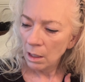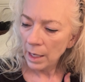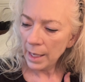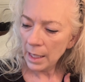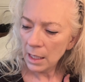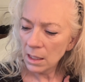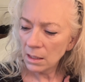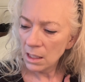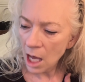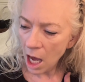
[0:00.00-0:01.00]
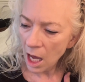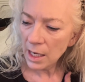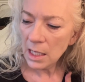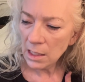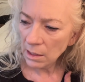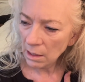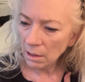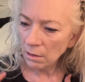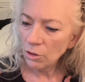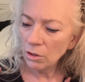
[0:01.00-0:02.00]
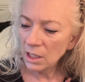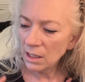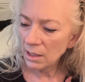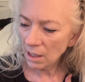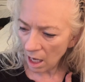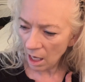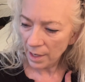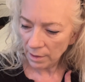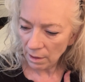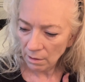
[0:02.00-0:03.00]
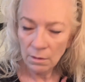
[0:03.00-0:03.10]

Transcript: it is not easy to decide